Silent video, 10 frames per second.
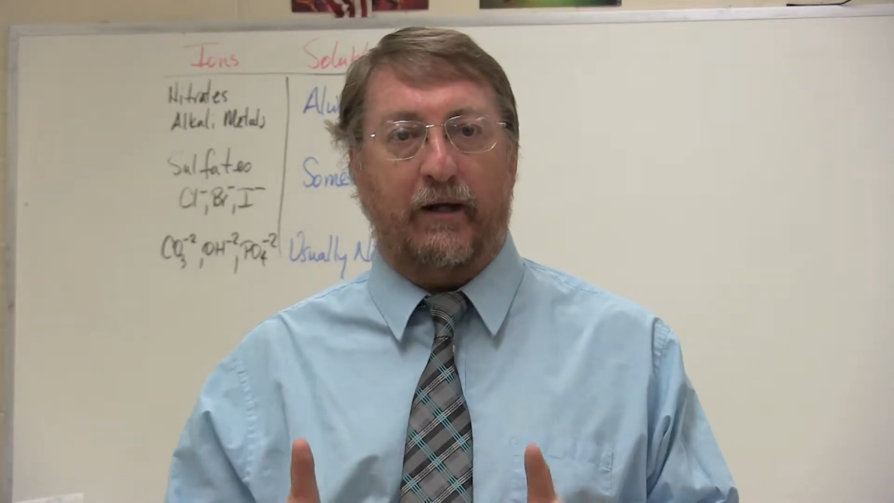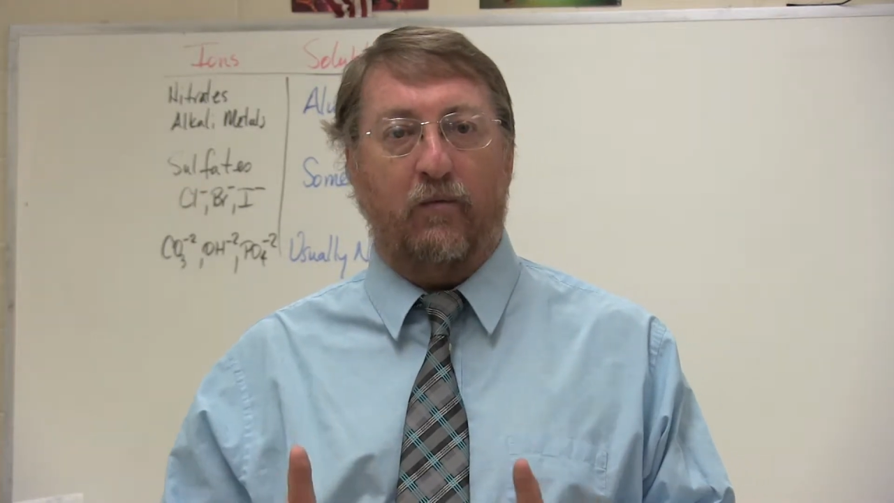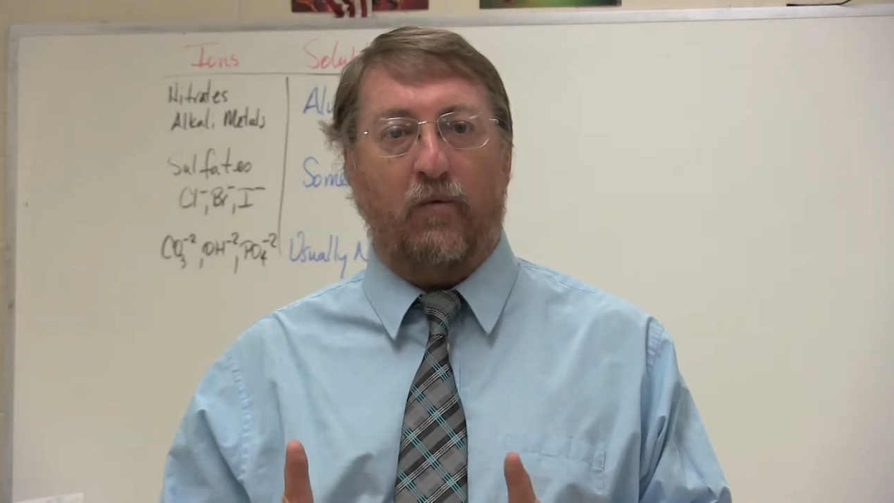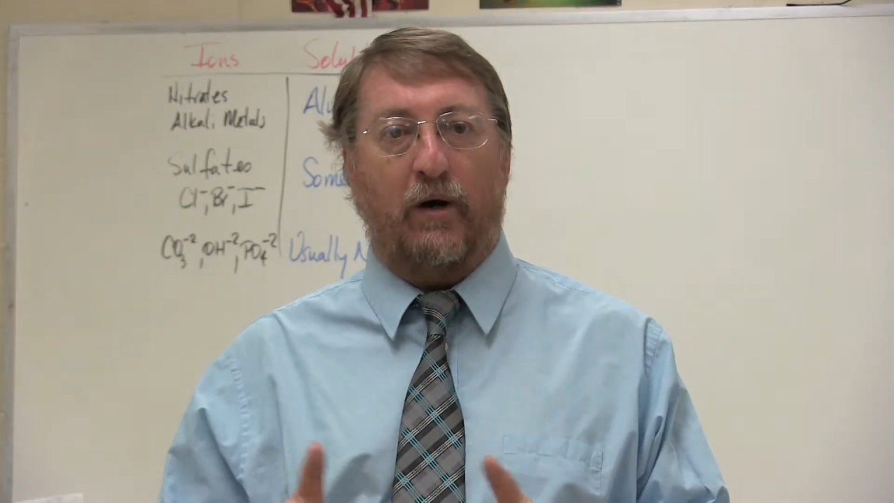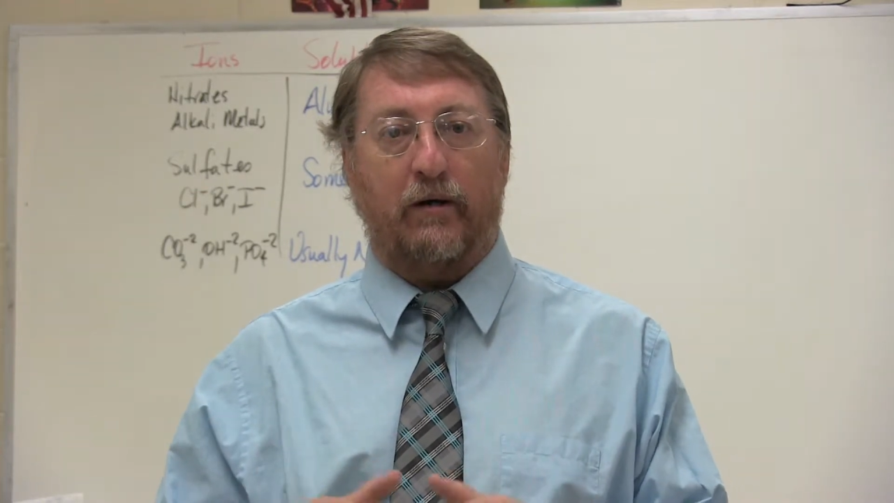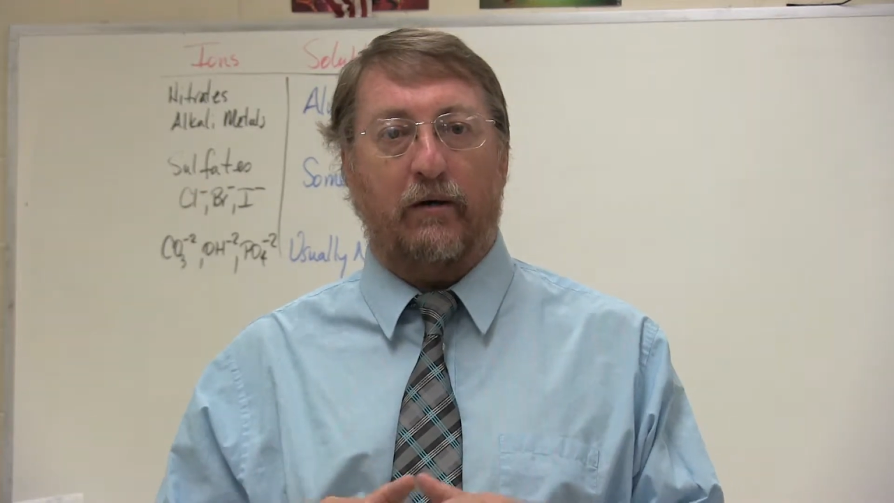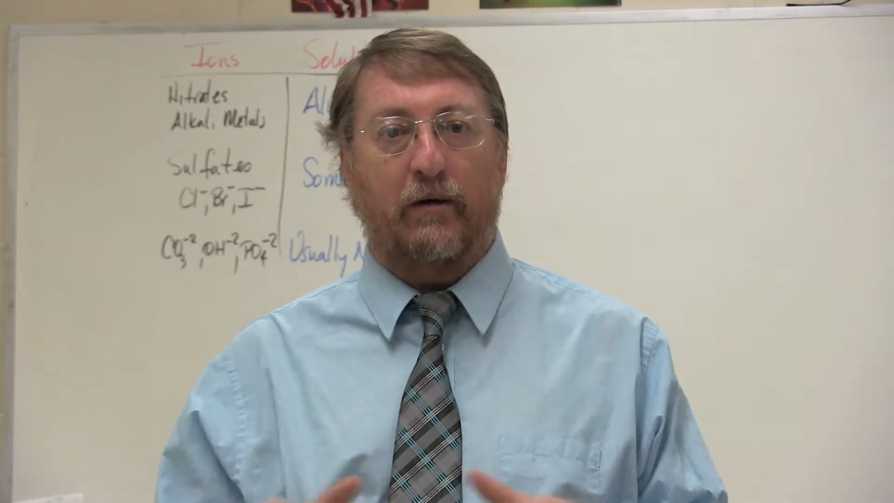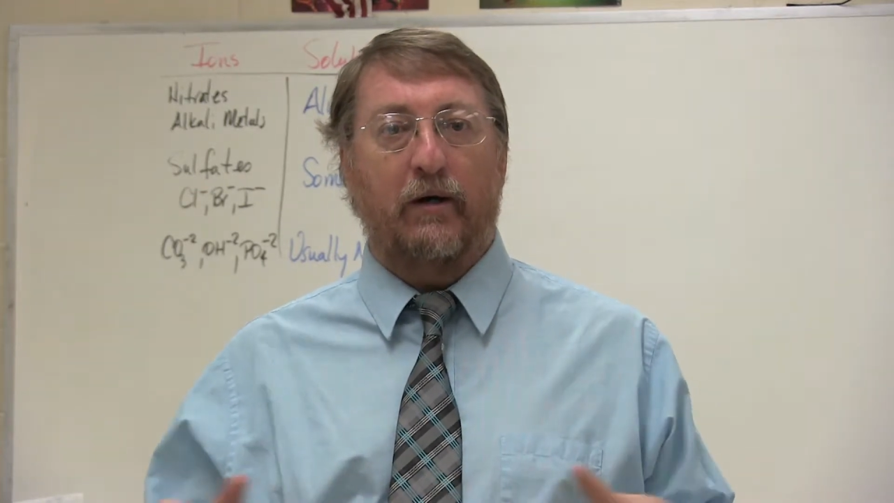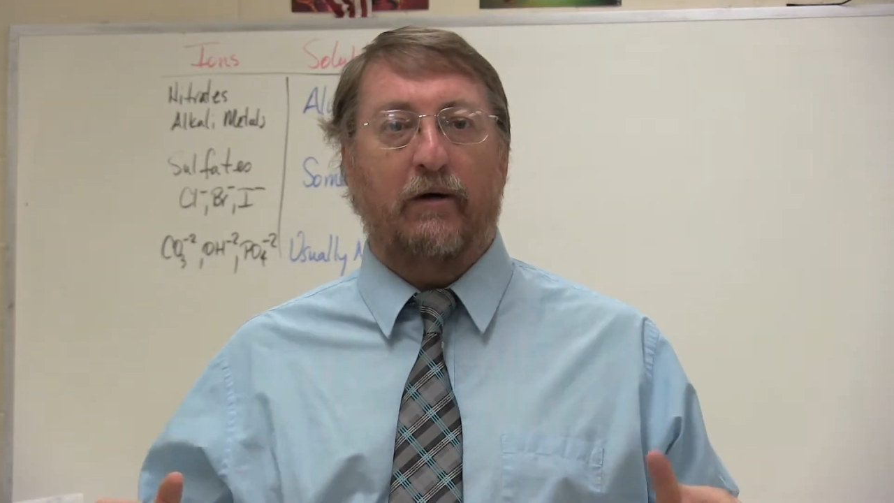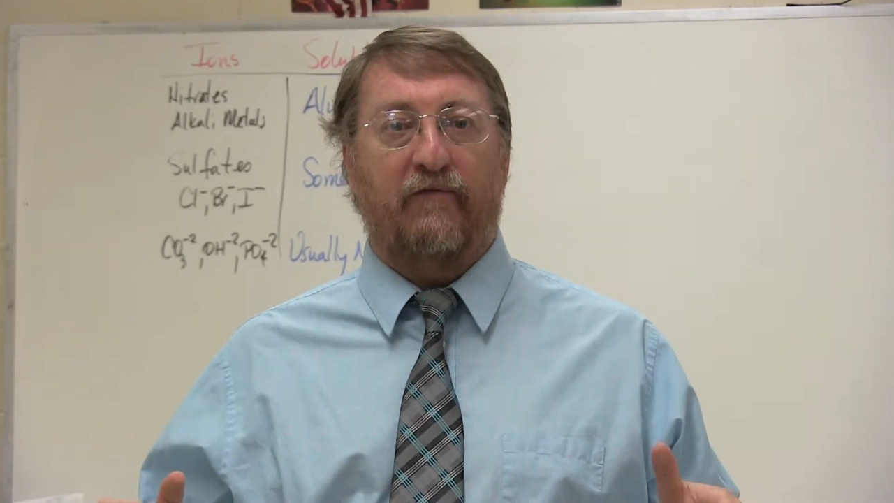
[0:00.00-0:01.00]
Hit
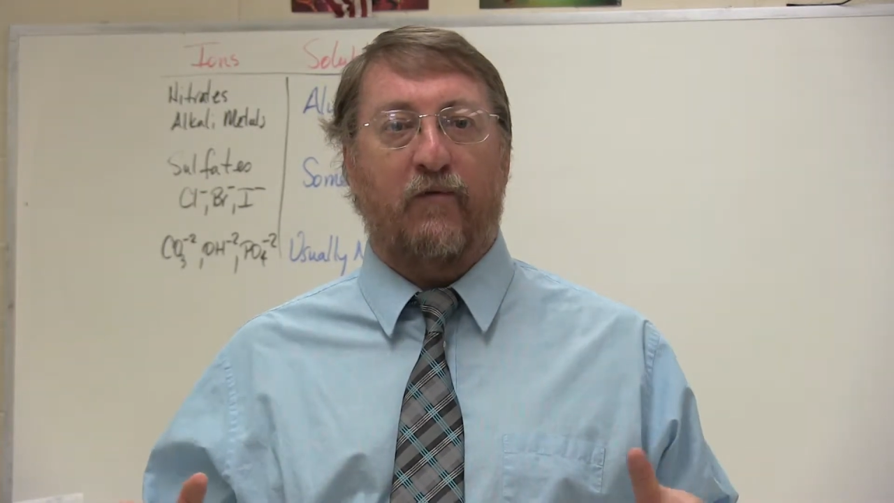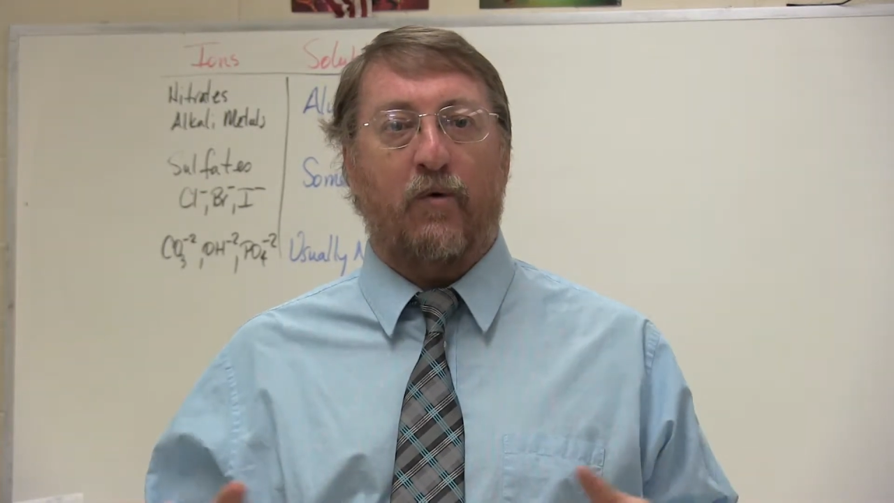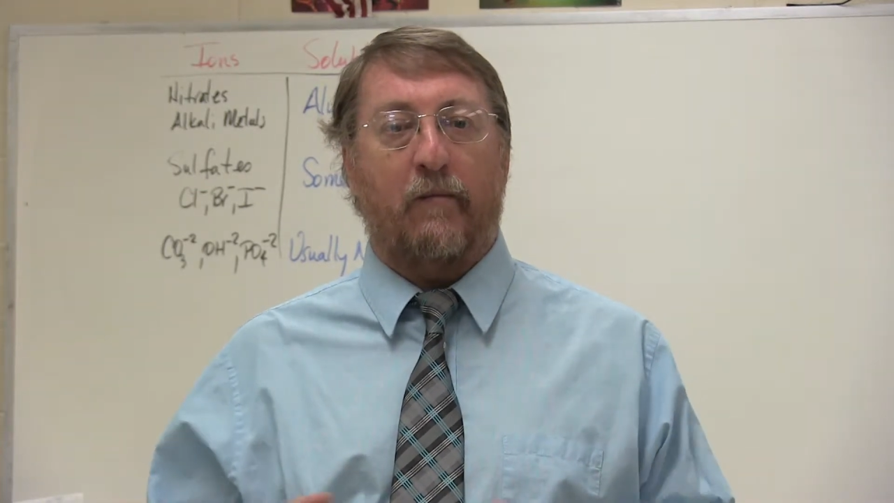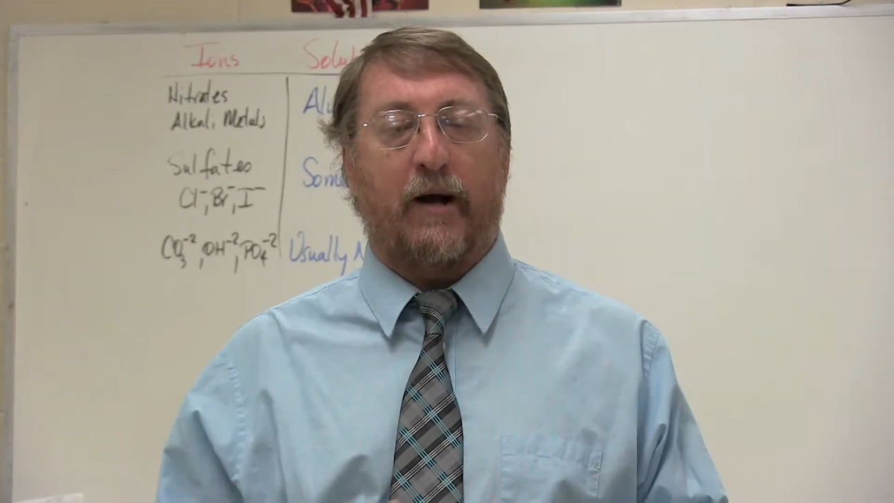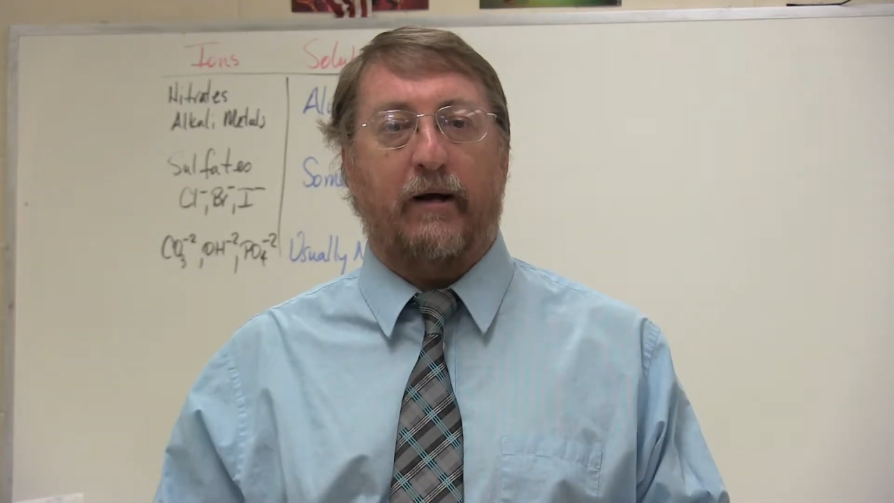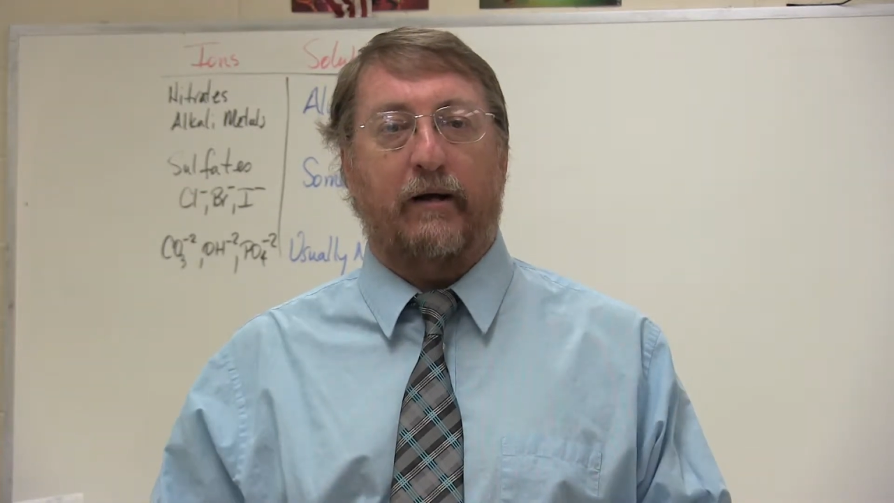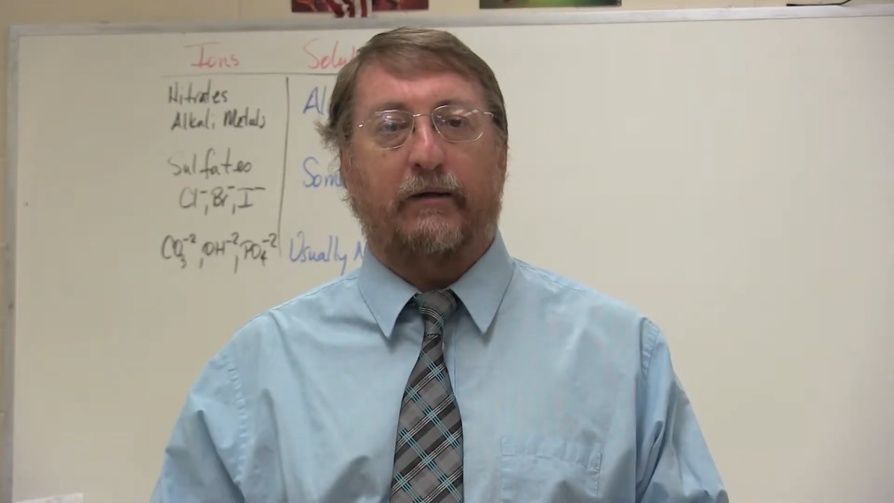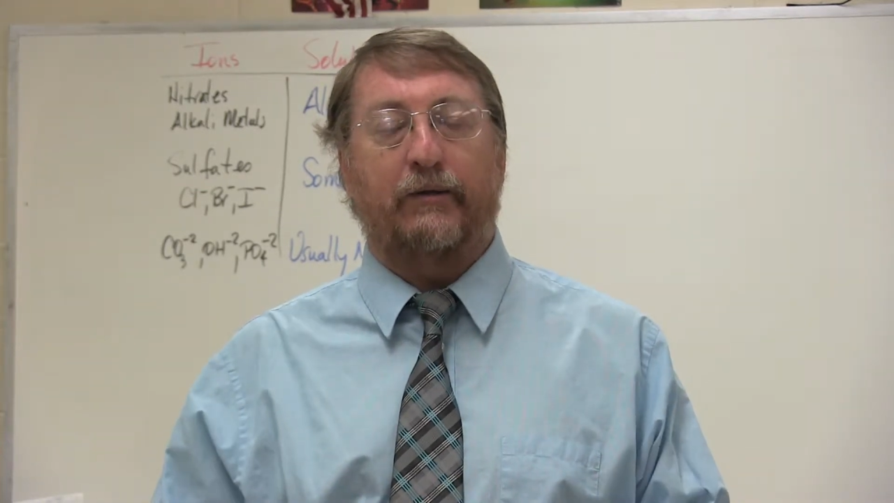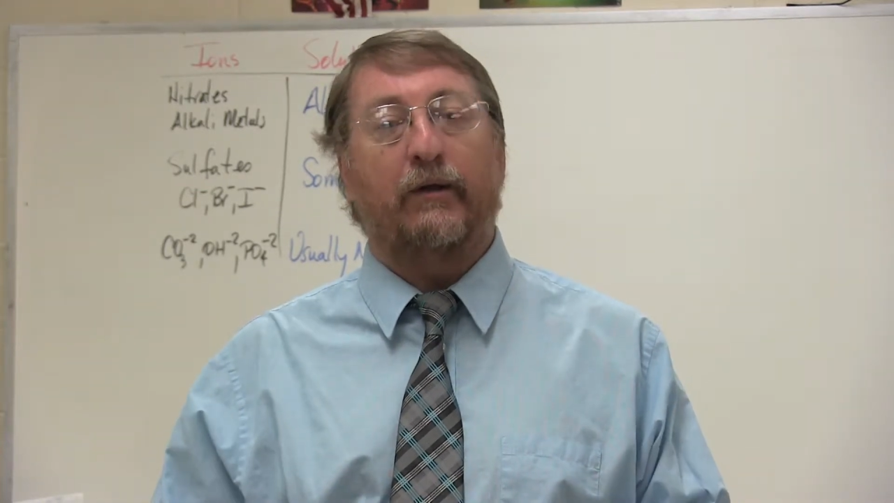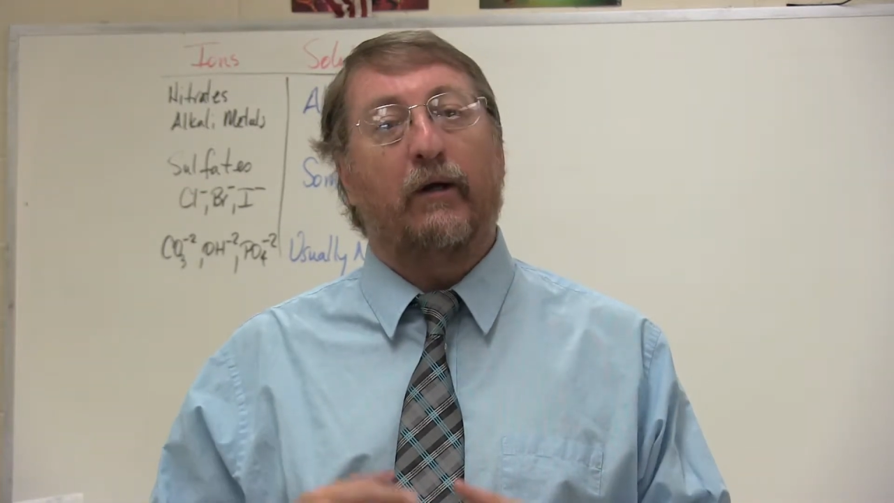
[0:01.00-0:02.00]
water, form
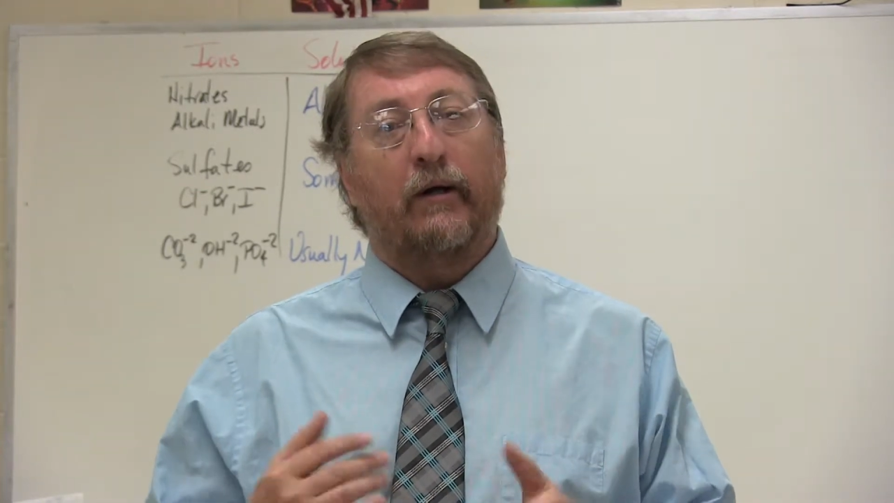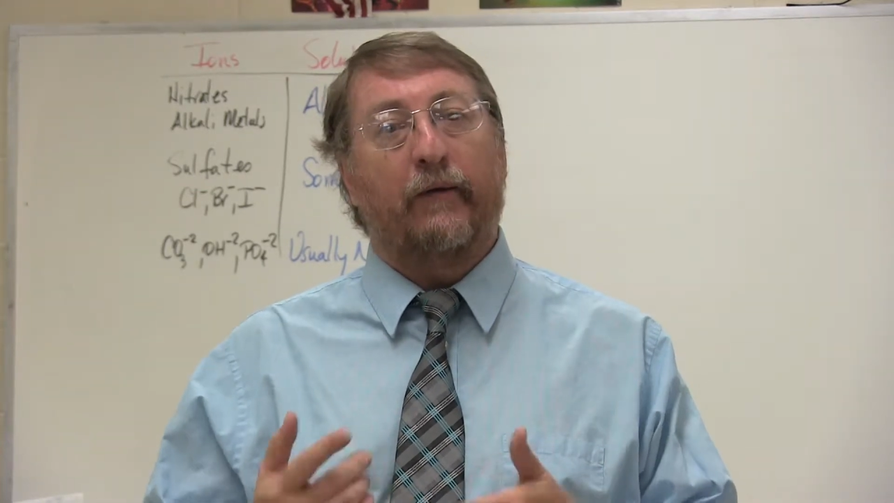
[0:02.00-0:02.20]
ions.